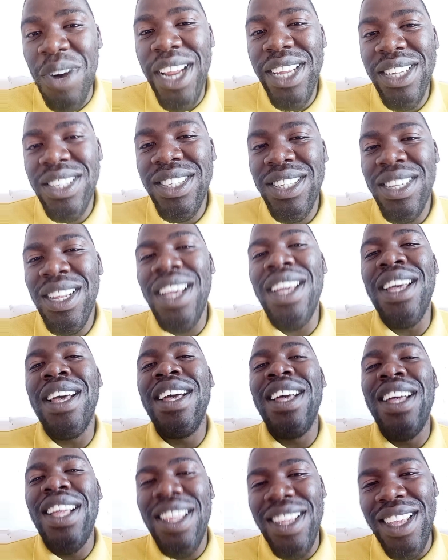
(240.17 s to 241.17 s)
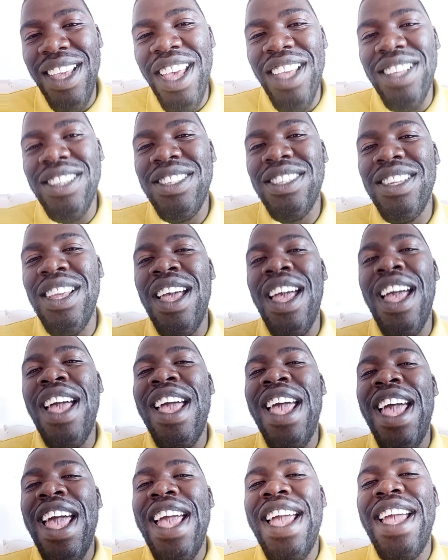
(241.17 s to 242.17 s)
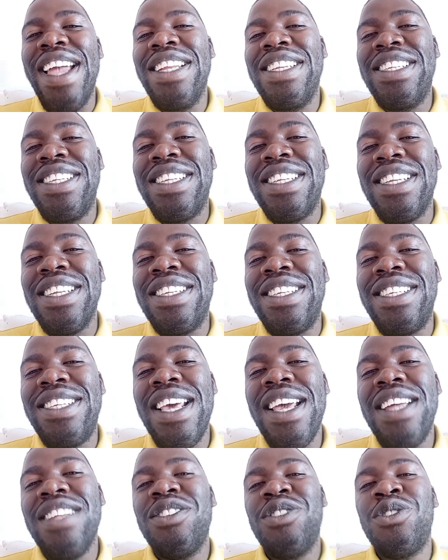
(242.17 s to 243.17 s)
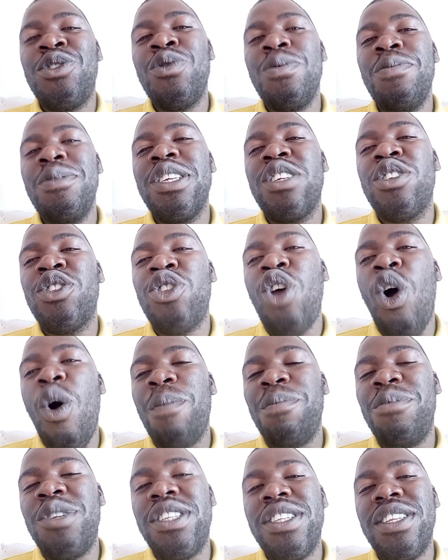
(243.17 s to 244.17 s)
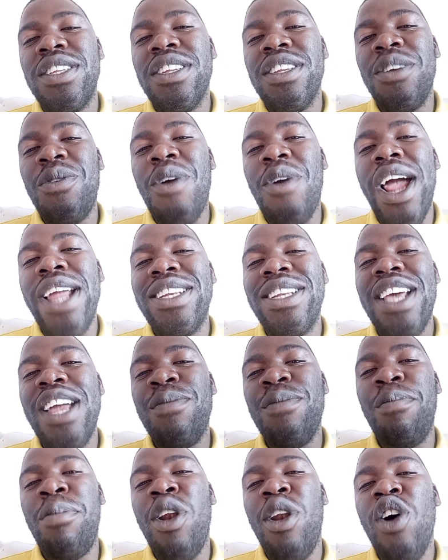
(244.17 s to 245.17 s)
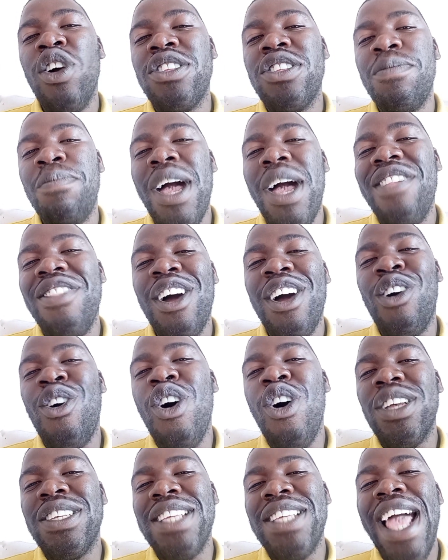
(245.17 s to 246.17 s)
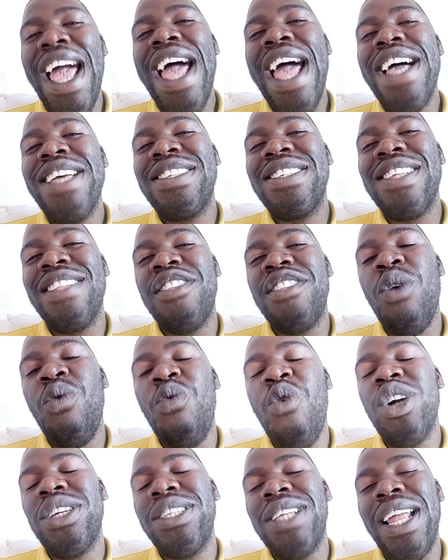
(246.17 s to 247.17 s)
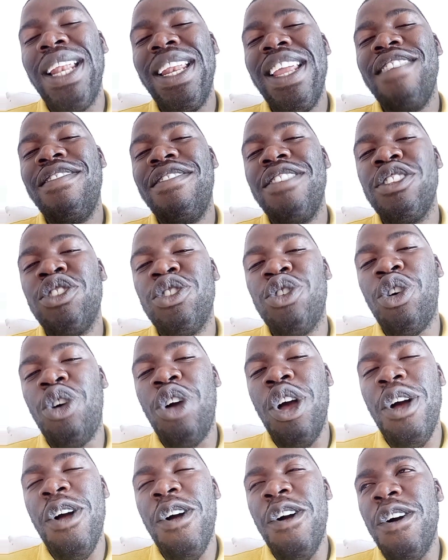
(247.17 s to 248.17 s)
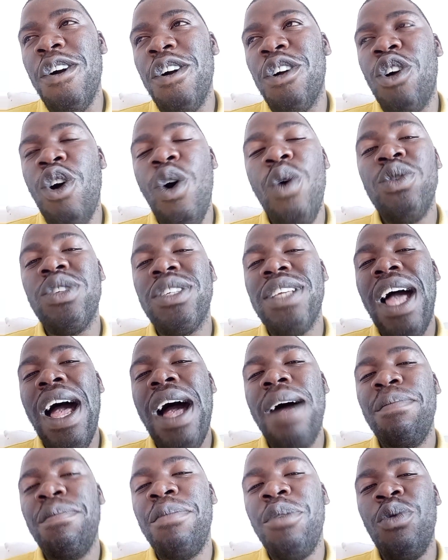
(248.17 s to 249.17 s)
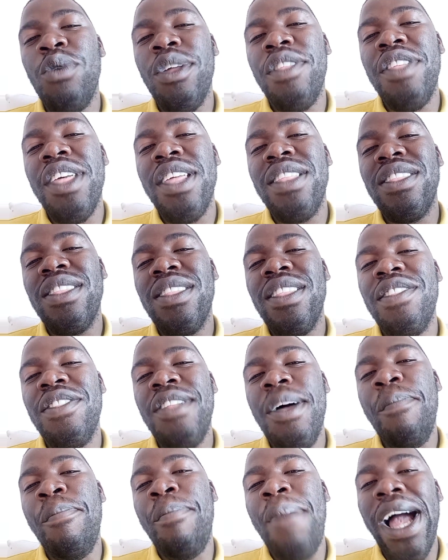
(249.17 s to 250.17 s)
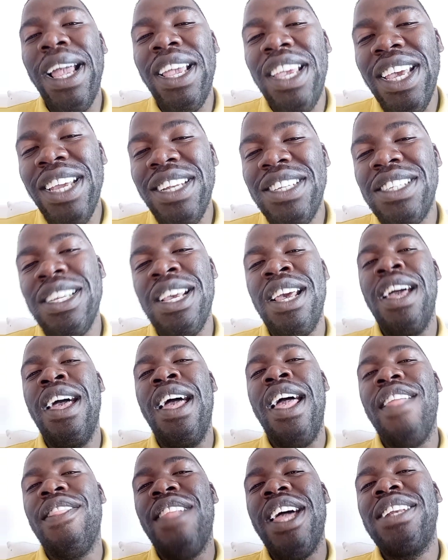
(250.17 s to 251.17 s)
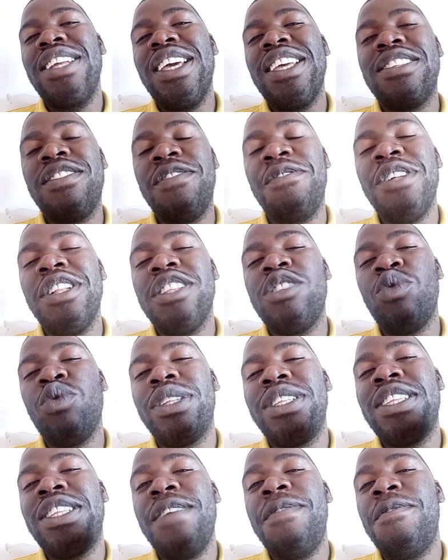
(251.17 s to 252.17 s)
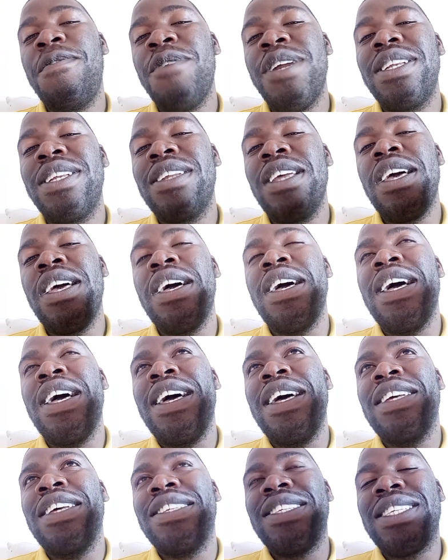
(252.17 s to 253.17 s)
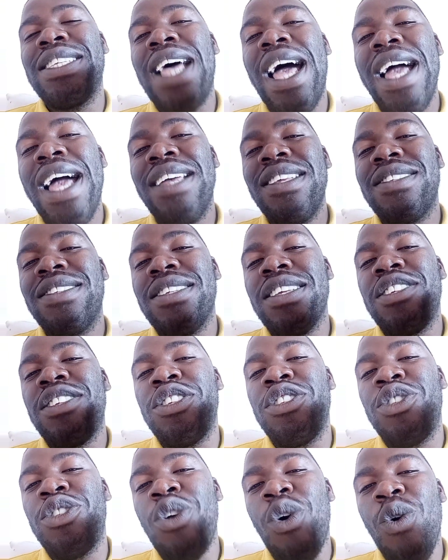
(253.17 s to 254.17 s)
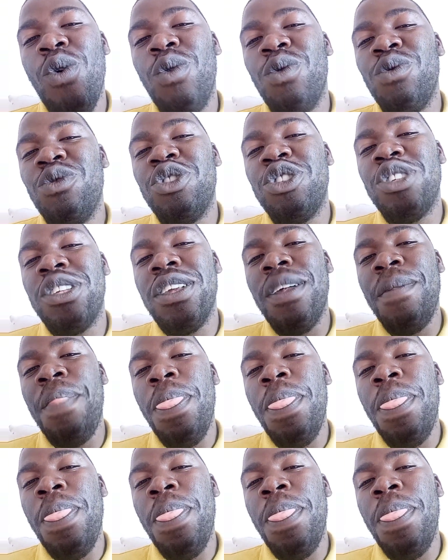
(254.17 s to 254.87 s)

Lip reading: right? Yes, it tends to be stopped, right, and blocked by the rocks as the water levels goes up within the bucket that is filled with different size stones